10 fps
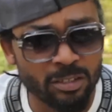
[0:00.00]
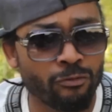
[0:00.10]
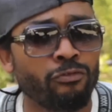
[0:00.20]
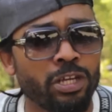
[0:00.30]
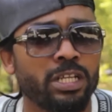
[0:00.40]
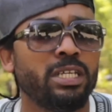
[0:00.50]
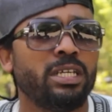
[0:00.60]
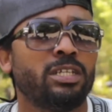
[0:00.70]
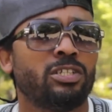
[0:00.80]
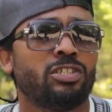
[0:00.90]
really
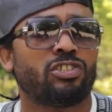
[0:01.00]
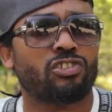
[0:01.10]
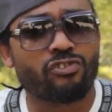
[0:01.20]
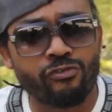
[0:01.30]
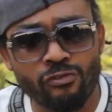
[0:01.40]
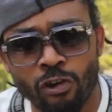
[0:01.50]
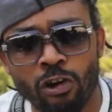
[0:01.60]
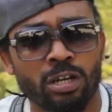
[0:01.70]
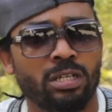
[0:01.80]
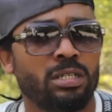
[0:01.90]

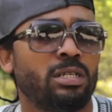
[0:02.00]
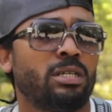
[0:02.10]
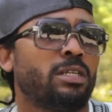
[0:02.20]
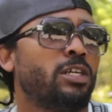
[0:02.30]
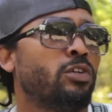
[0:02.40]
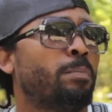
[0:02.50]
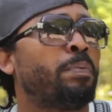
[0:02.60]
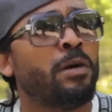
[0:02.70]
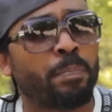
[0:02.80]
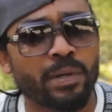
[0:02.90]
strong, you know,
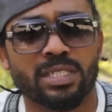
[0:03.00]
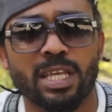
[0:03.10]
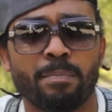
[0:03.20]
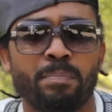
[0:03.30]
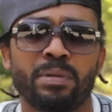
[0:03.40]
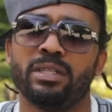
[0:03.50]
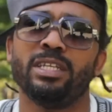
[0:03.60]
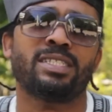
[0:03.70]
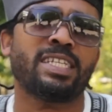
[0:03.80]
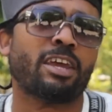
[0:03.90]
purpose and build
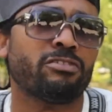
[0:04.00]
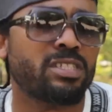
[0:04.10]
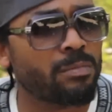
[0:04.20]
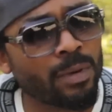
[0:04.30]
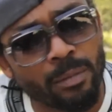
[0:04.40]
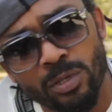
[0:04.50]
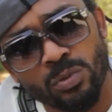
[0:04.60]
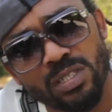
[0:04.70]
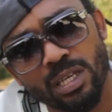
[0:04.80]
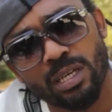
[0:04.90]
integrity in my
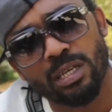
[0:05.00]
music.